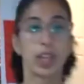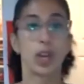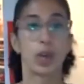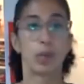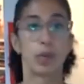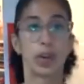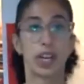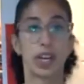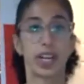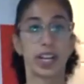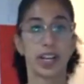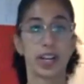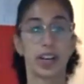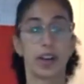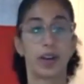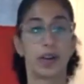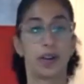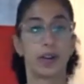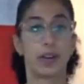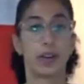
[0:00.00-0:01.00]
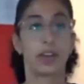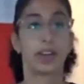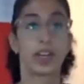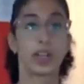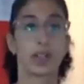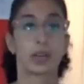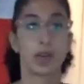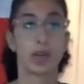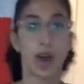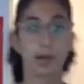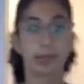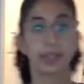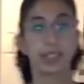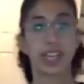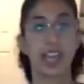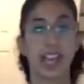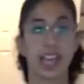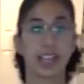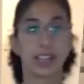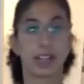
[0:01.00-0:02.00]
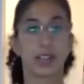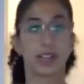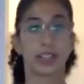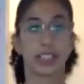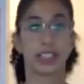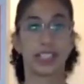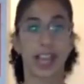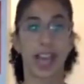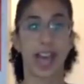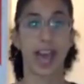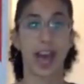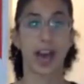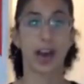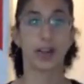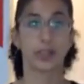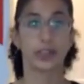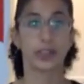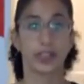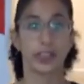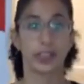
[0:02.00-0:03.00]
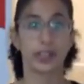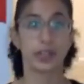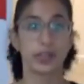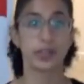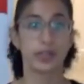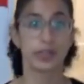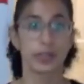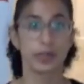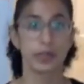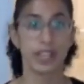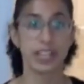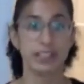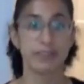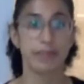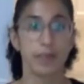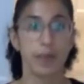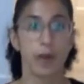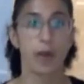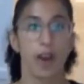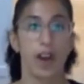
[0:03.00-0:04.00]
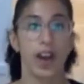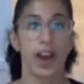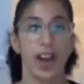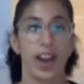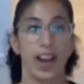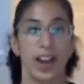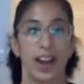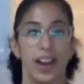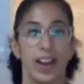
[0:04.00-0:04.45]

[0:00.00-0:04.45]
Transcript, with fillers: We're gonna go grand plie goes down two, three, four,